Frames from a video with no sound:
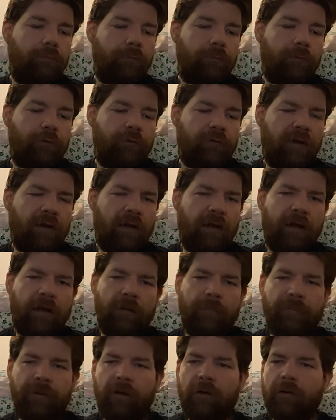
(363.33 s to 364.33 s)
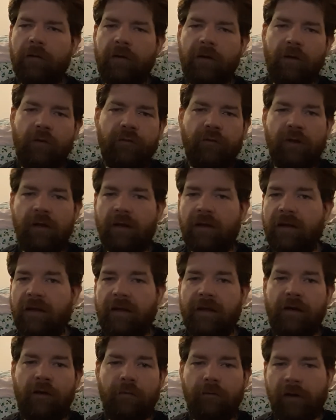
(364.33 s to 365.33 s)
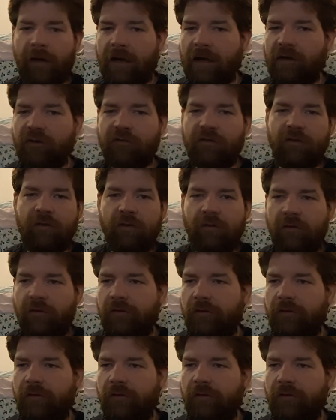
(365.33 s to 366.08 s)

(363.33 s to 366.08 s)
There's a lot of parallels in the interactions